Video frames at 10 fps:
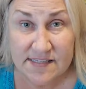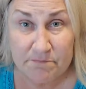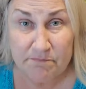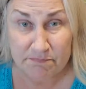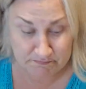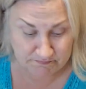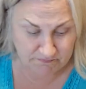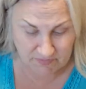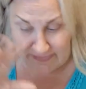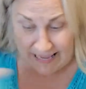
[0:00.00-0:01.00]
the
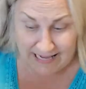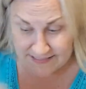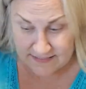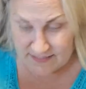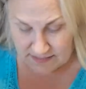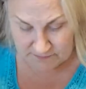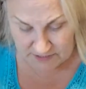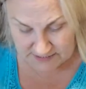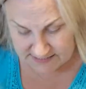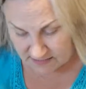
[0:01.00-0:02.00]
lot that I'm going
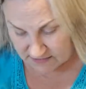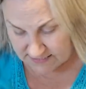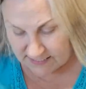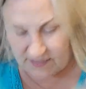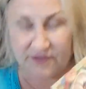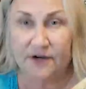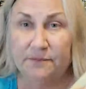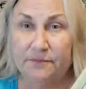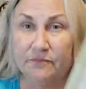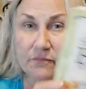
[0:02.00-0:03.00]
to sell
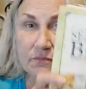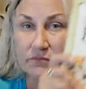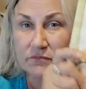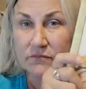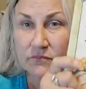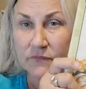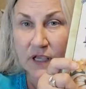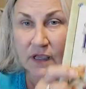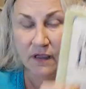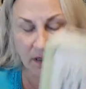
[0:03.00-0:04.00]
together.
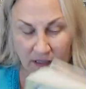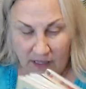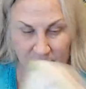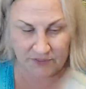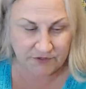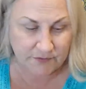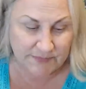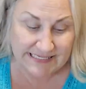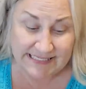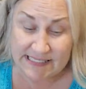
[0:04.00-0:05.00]
I went through
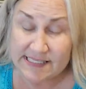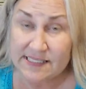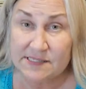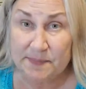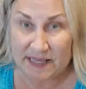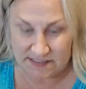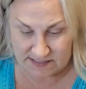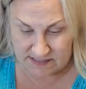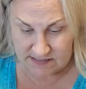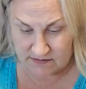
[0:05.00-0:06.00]
my season's
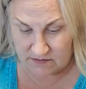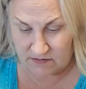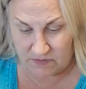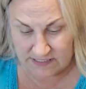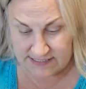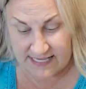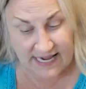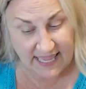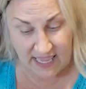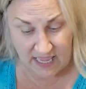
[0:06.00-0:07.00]
bests, the ones that I
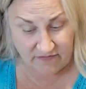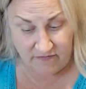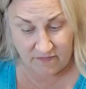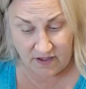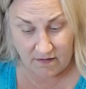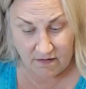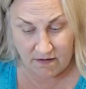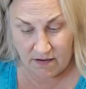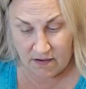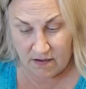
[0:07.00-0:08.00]
had,
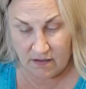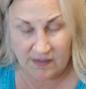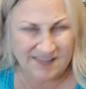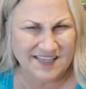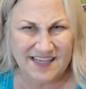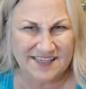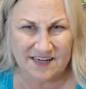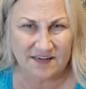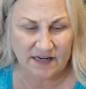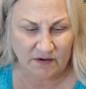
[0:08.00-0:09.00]
because I
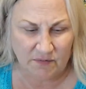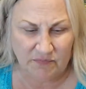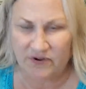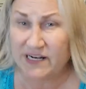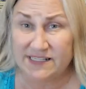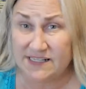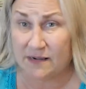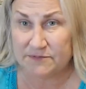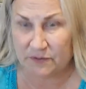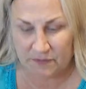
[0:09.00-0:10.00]
started at one point and I
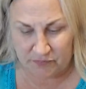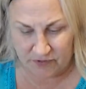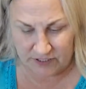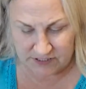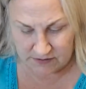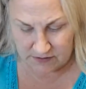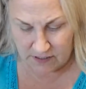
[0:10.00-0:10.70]
stopped at one point.